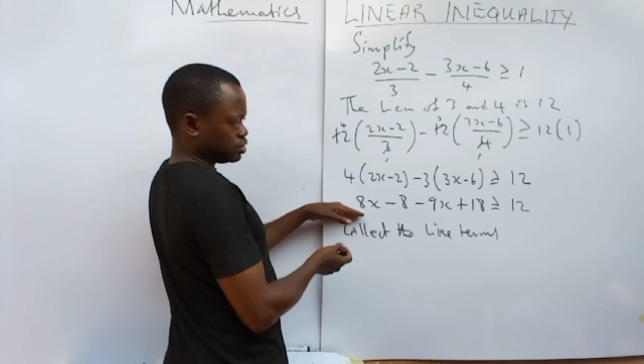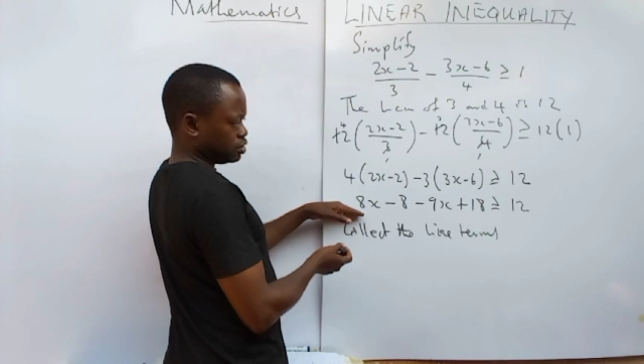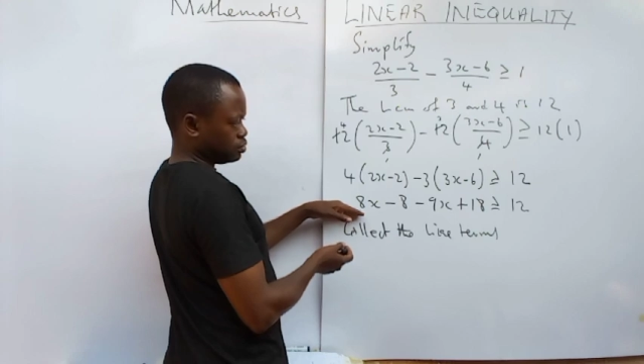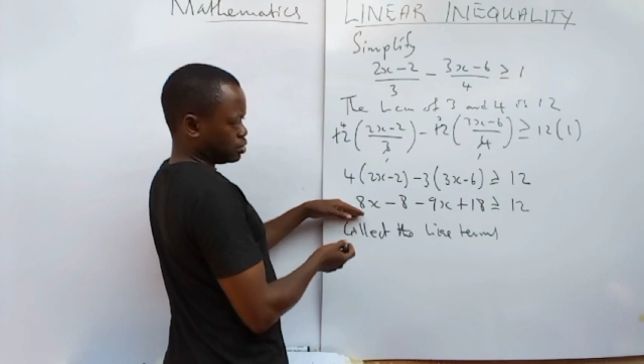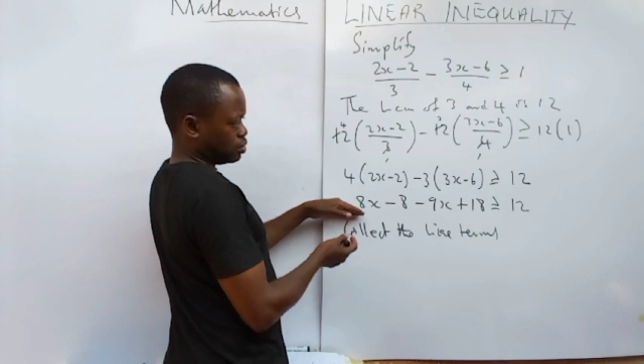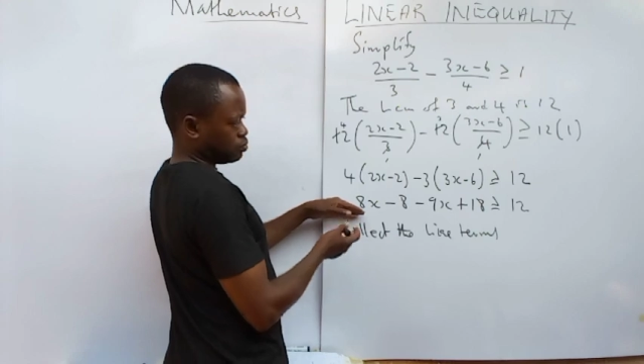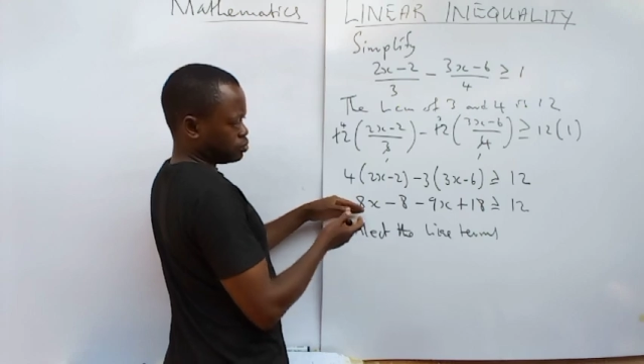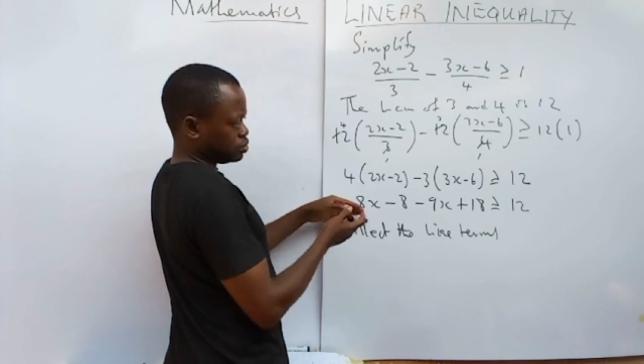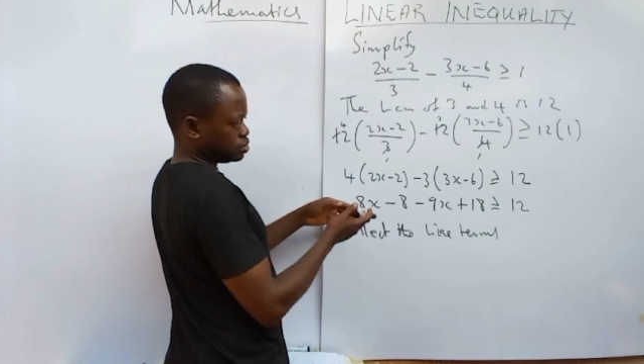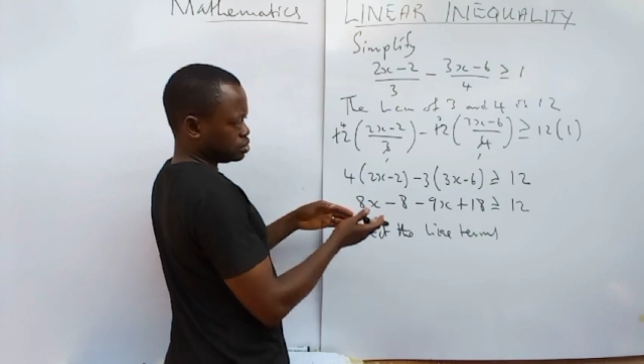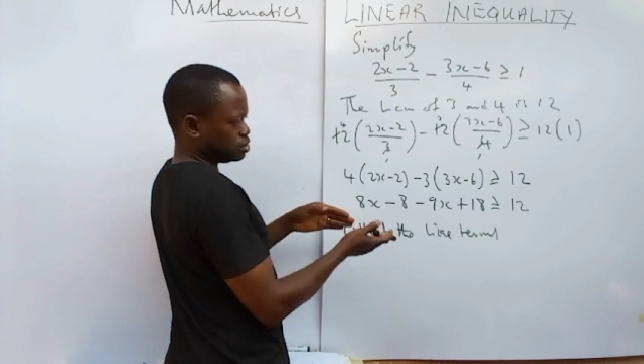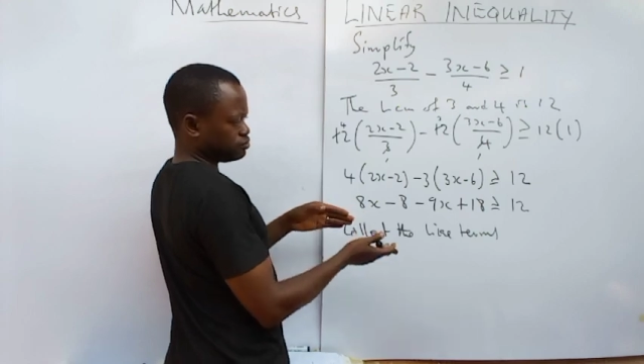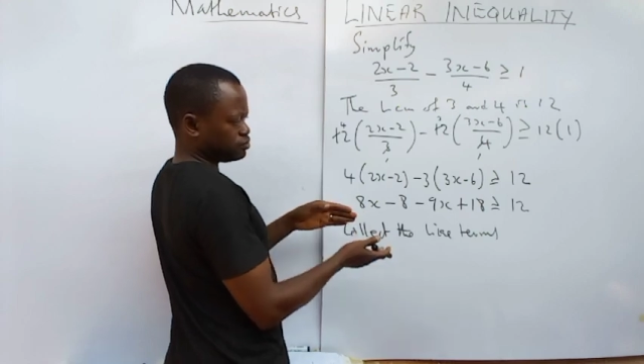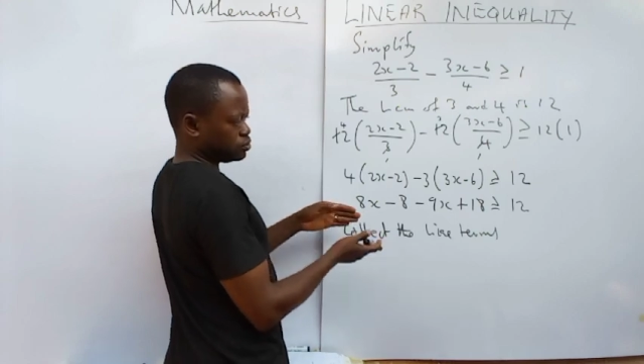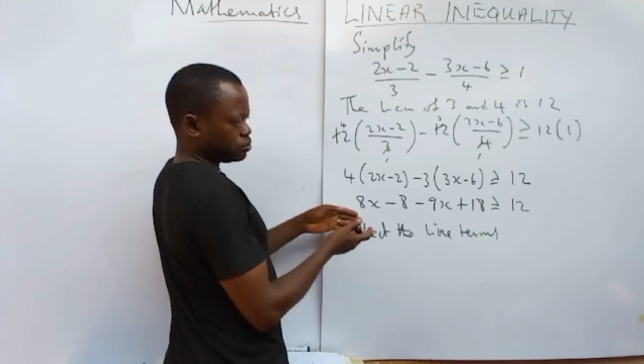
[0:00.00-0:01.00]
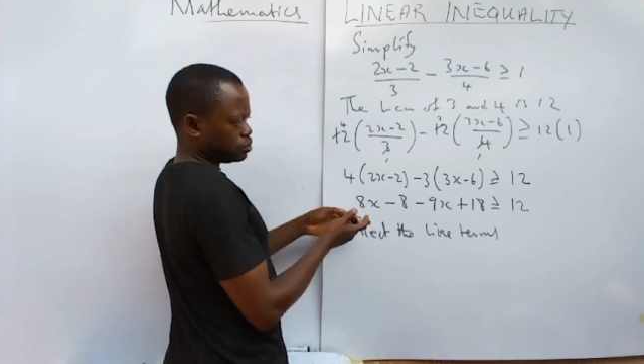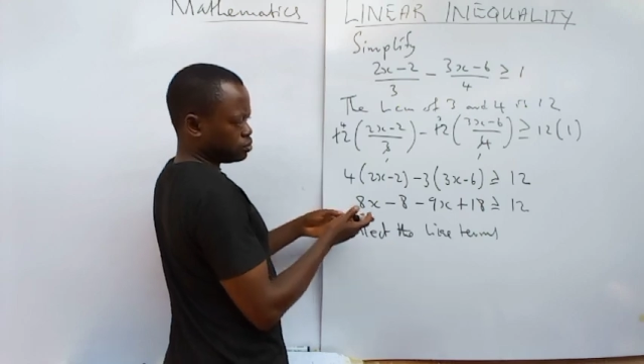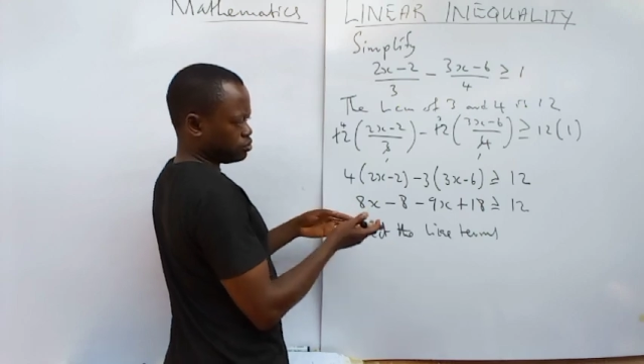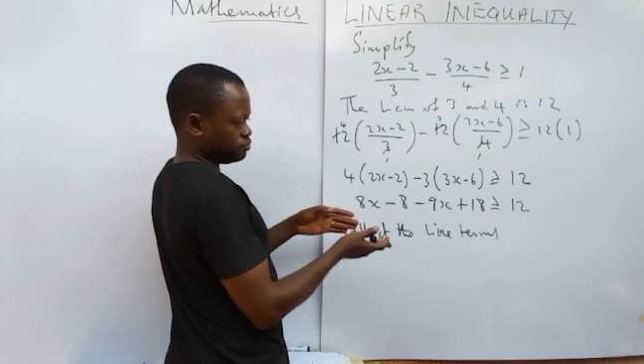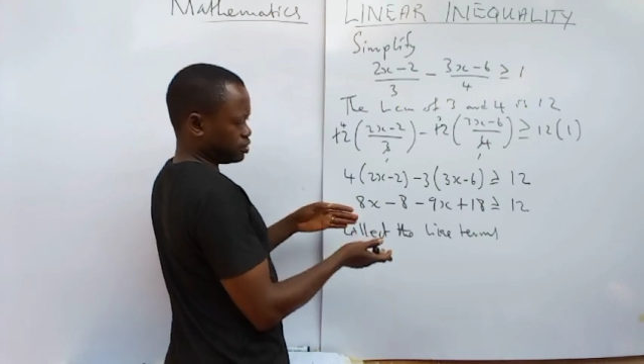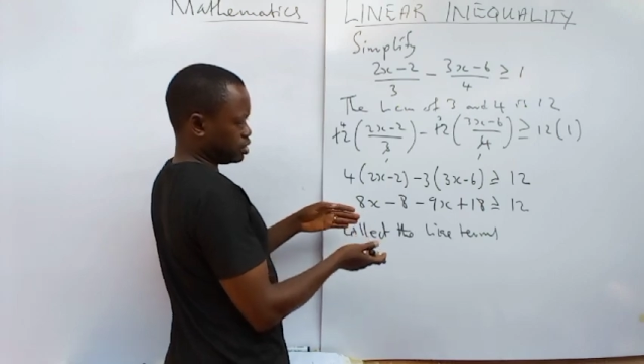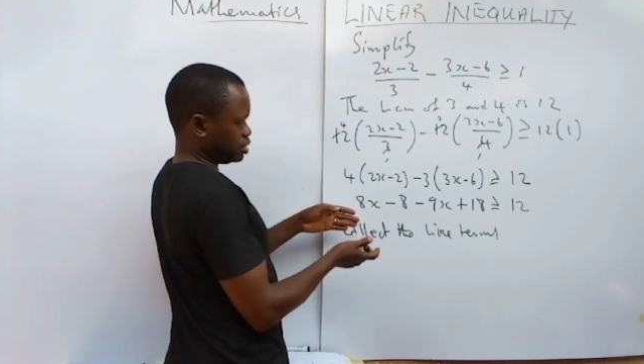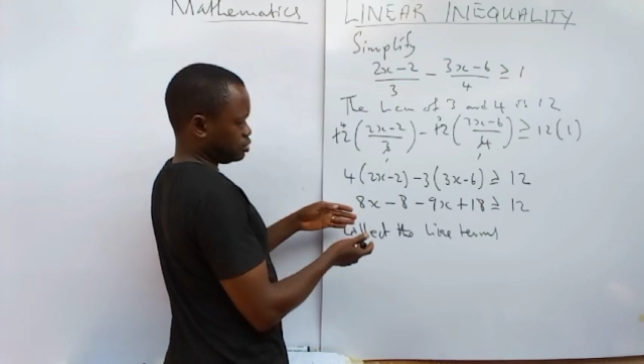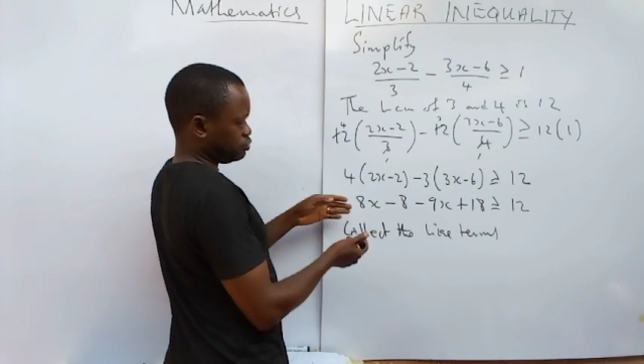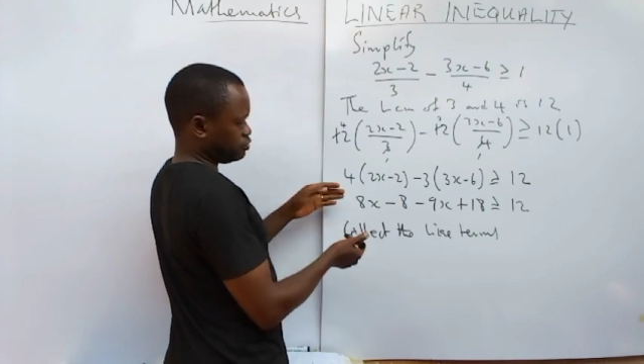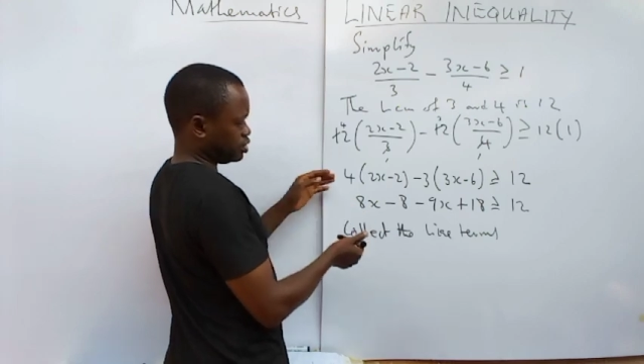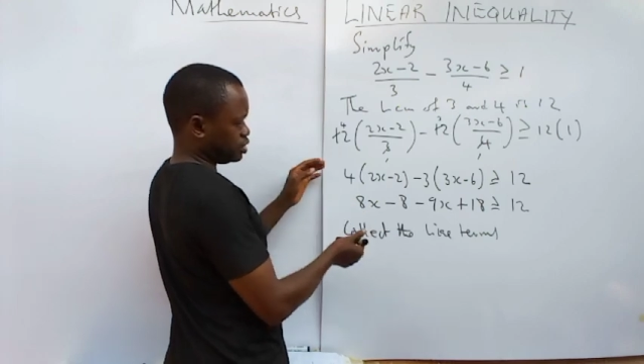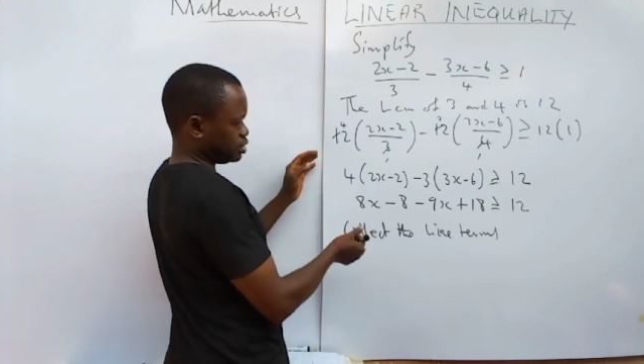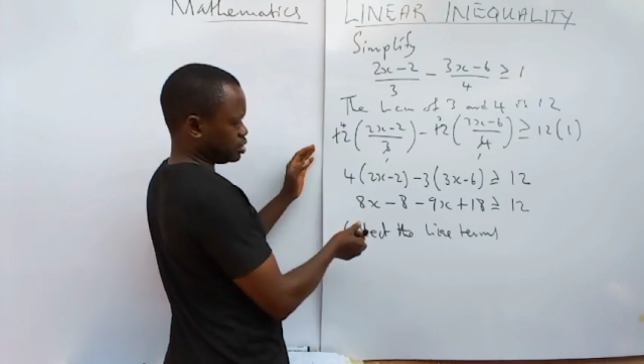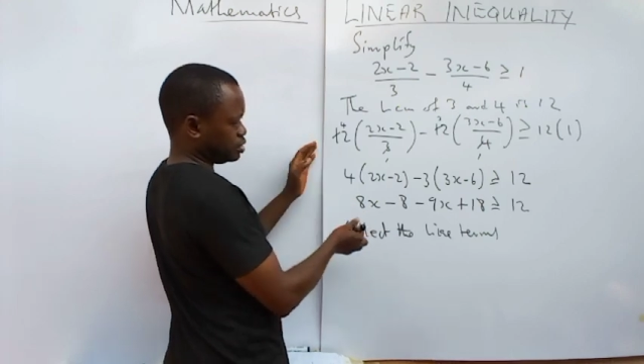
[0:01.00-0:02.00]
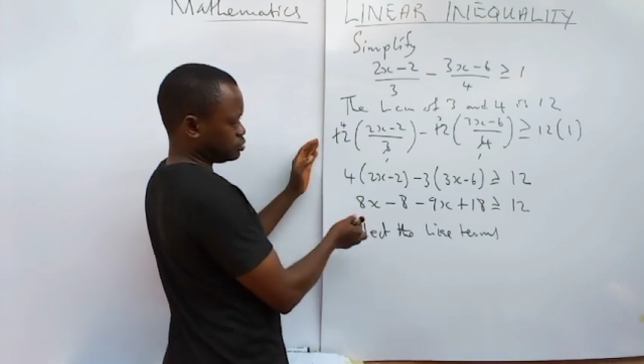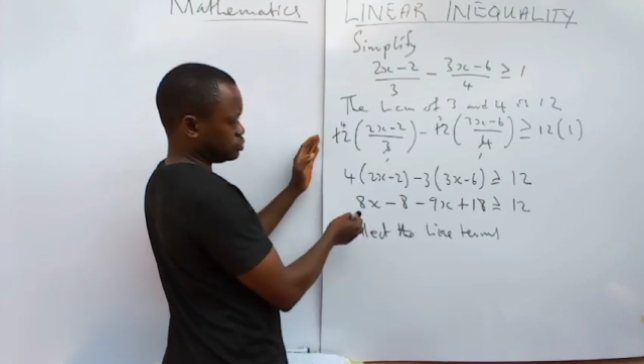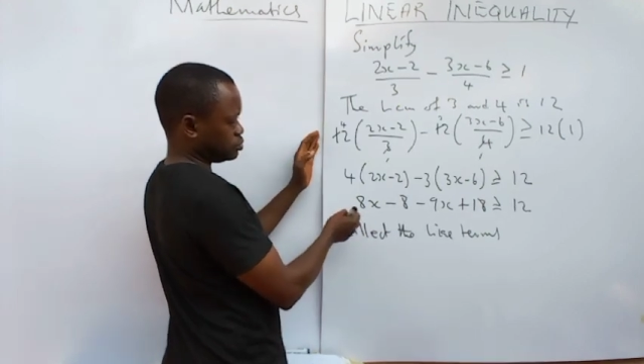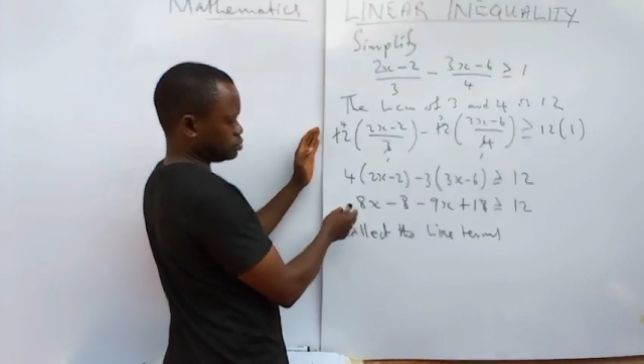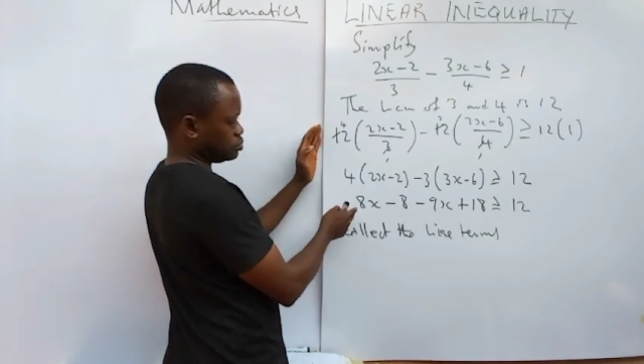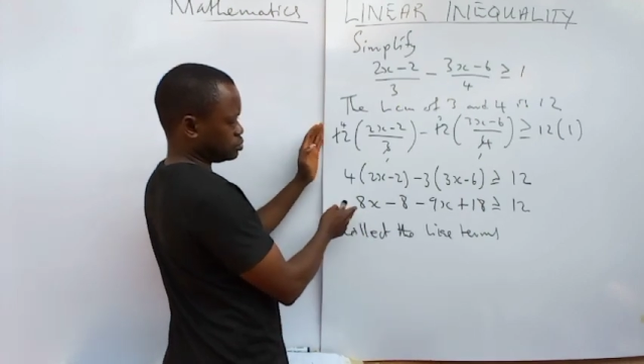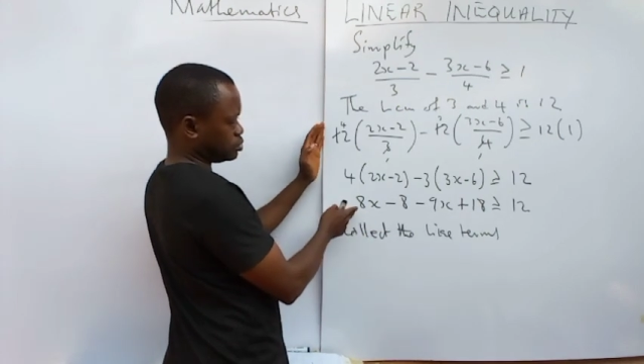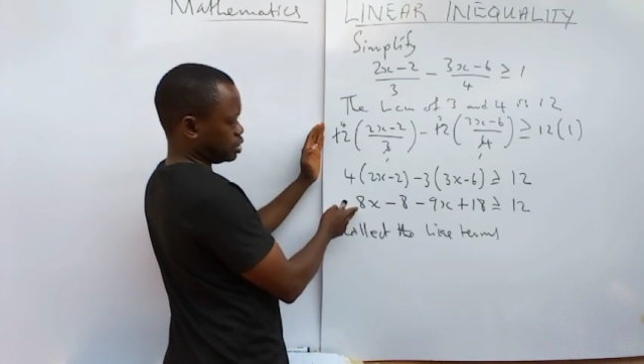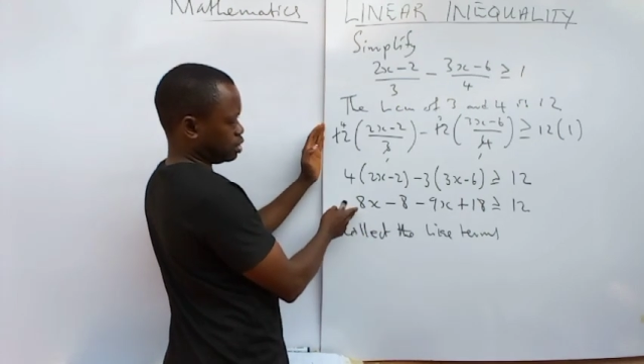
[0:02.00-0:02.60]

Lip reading: You can watch the video over and over again to